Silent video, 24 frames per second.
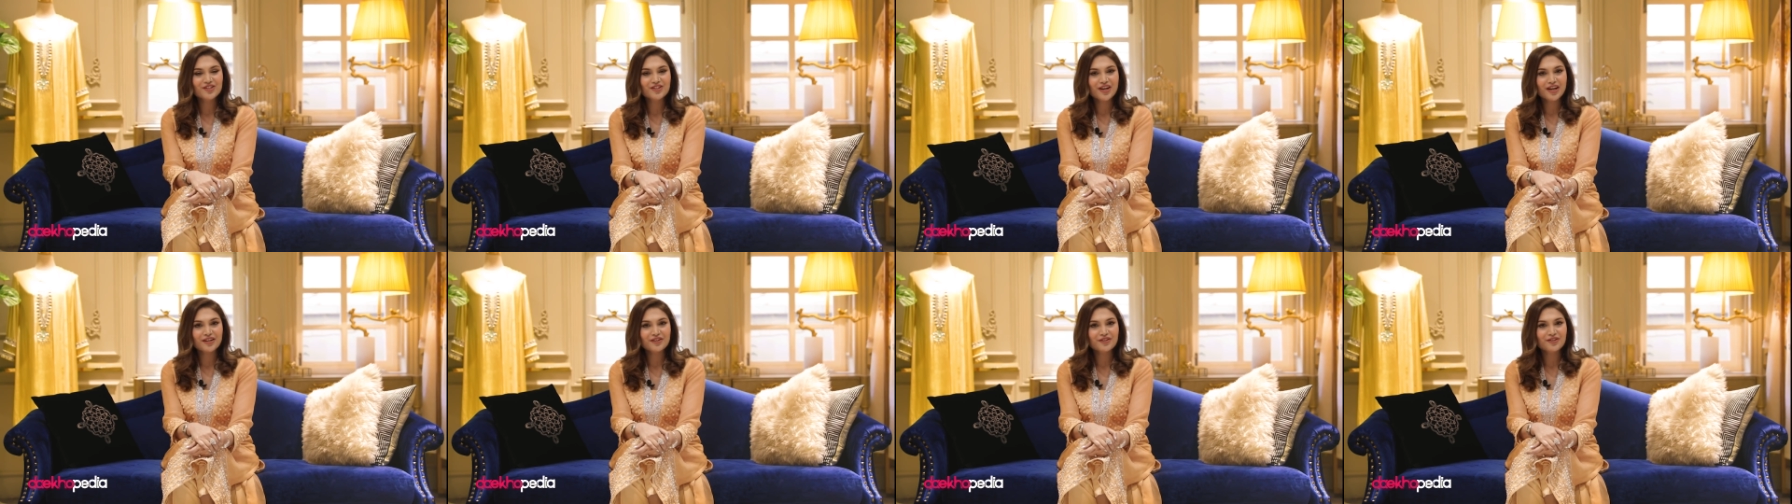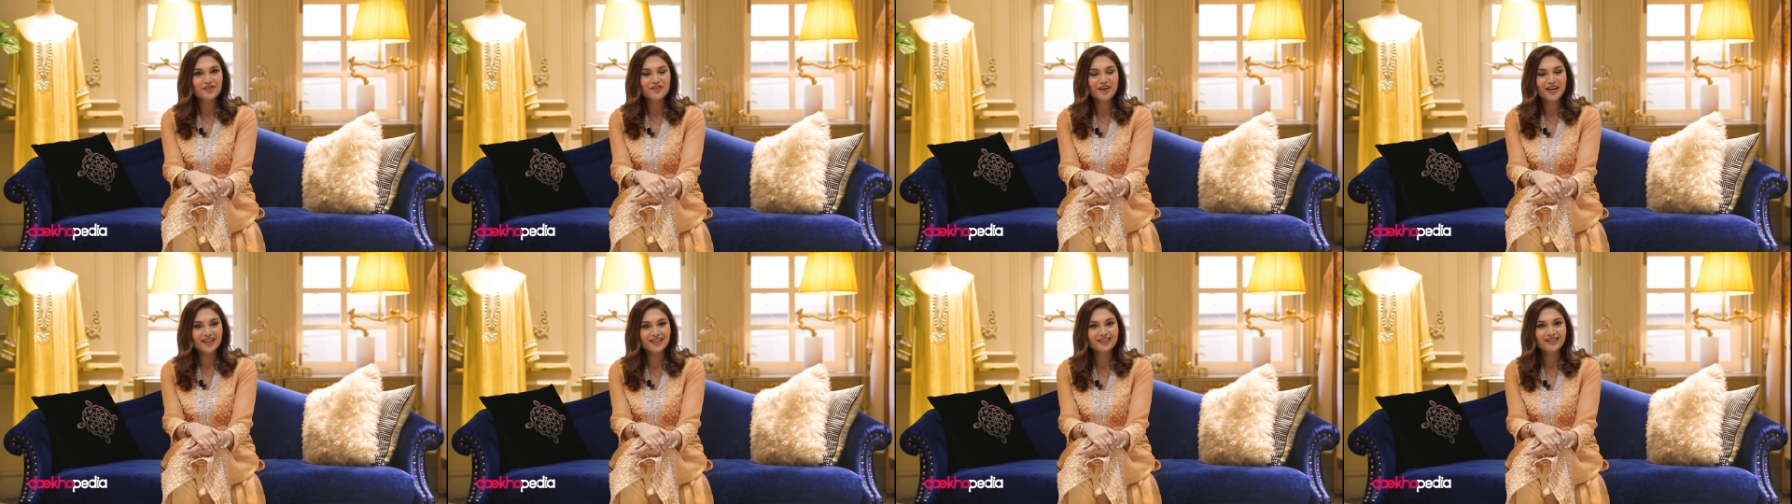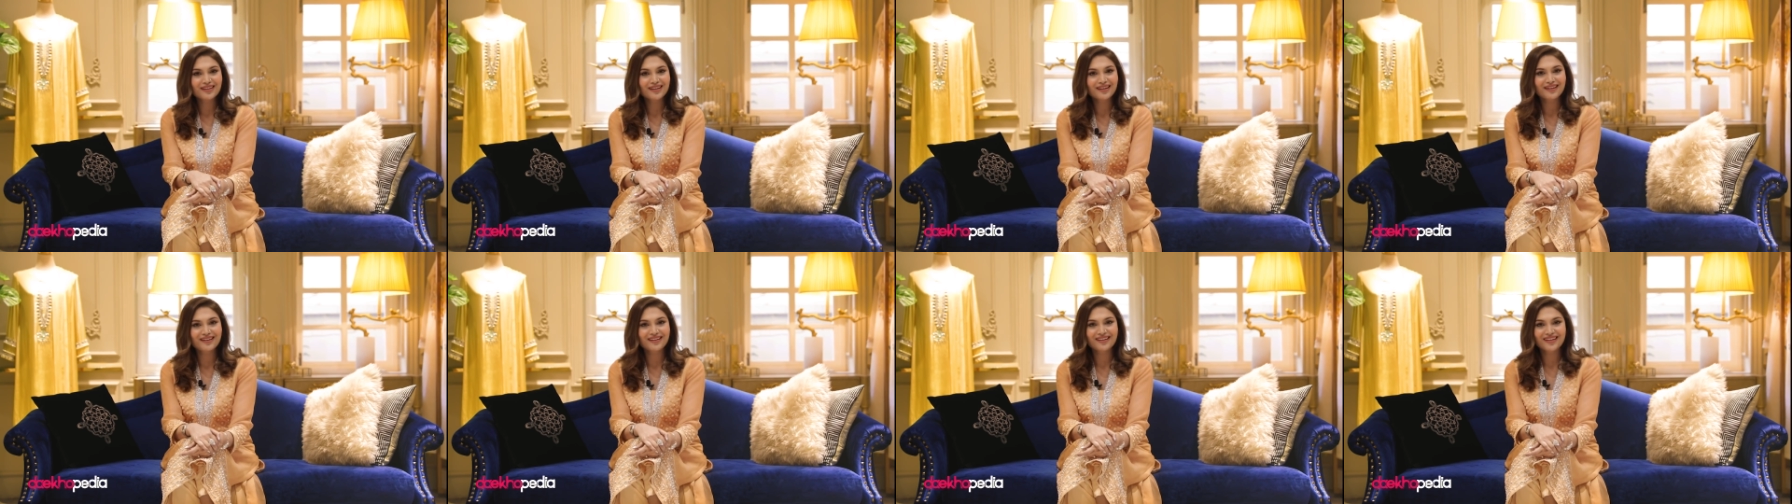shattered right
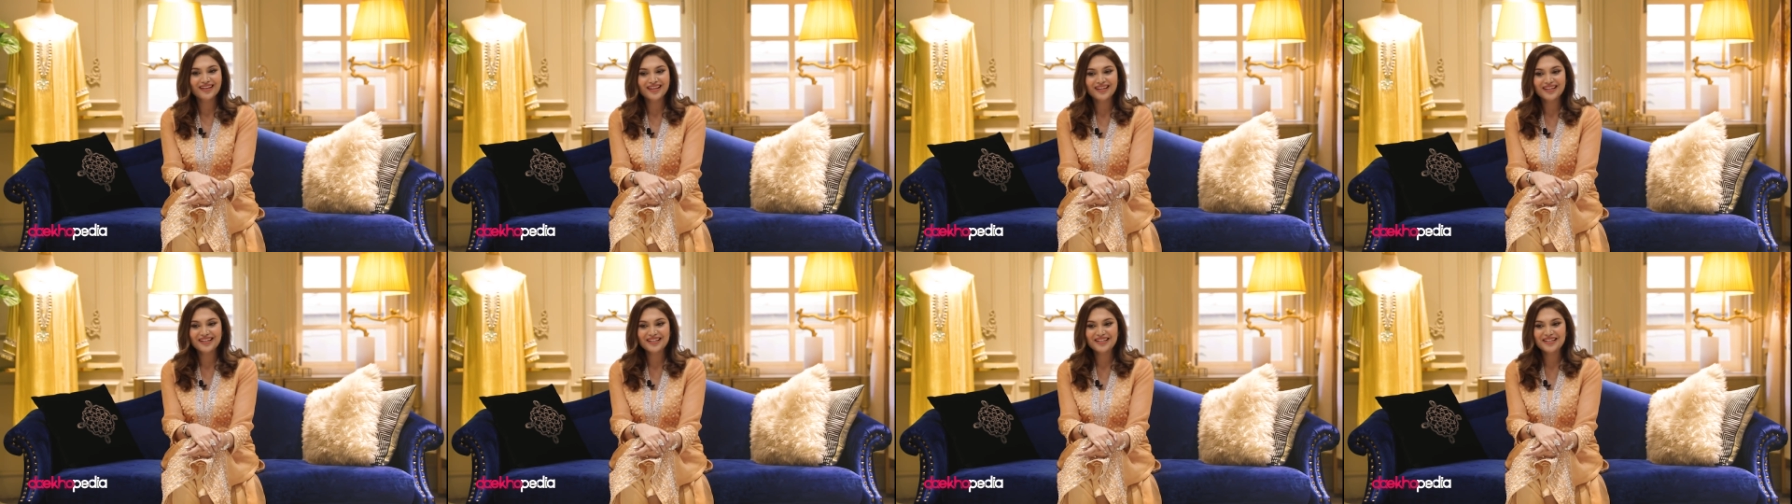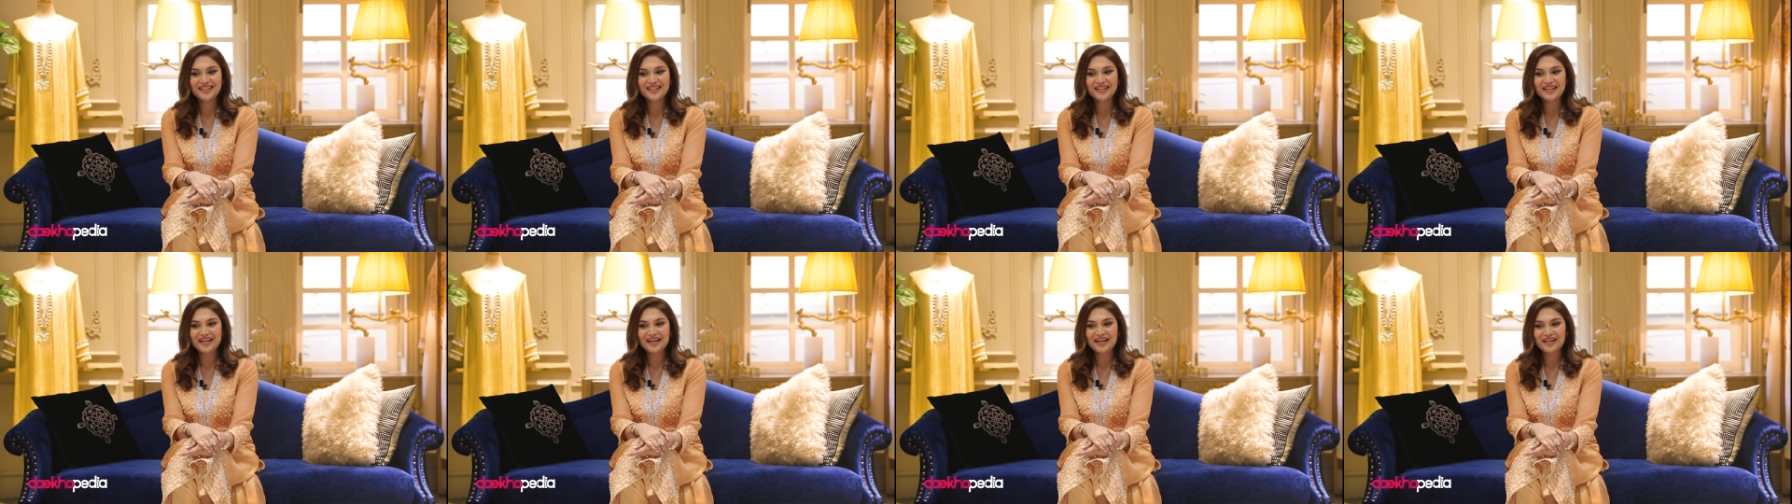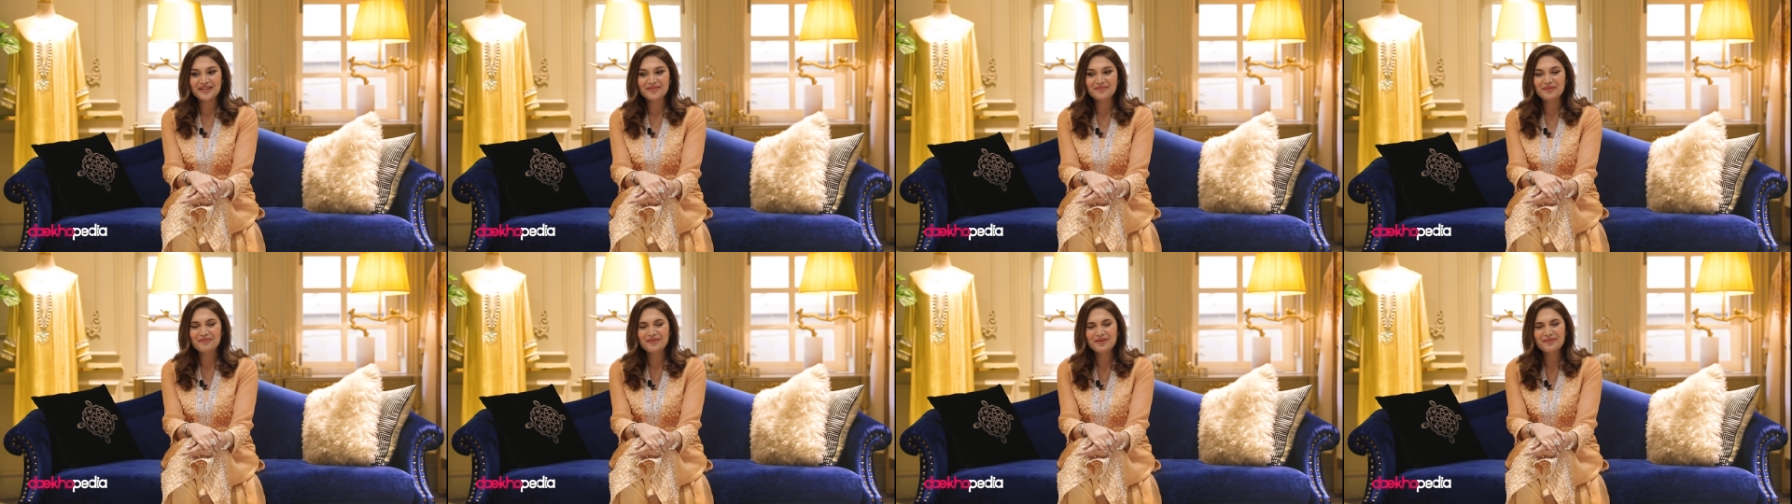there. And I
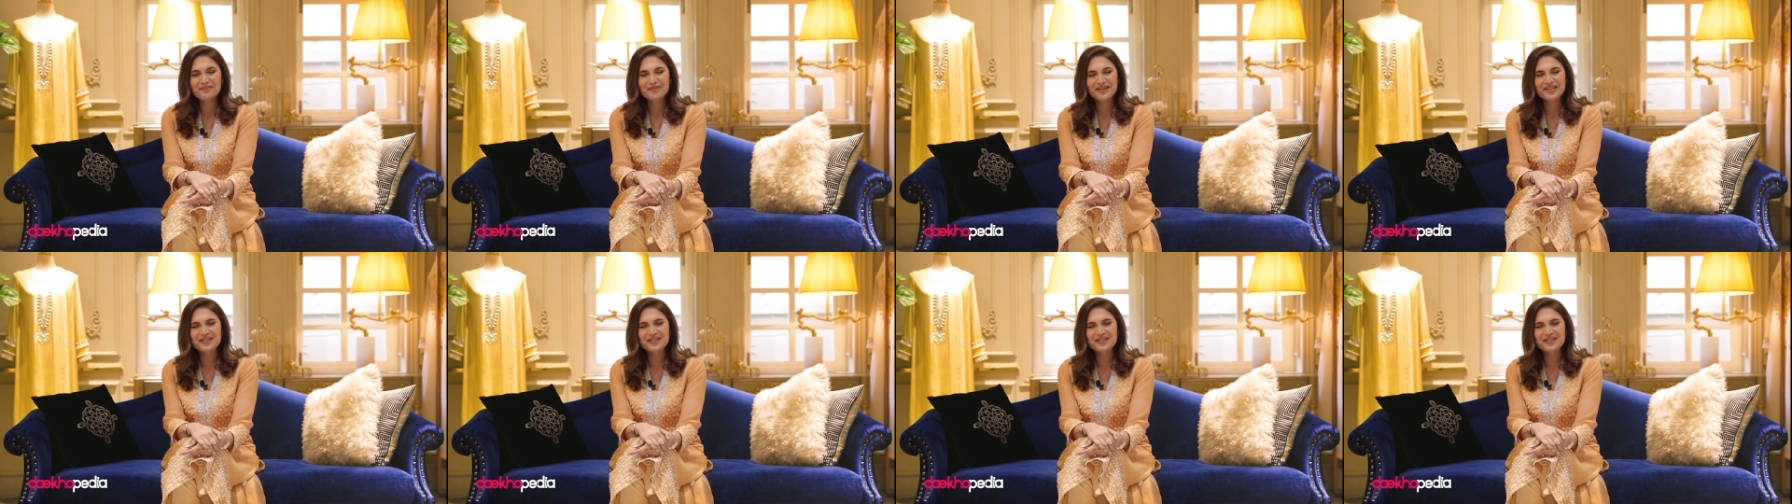remember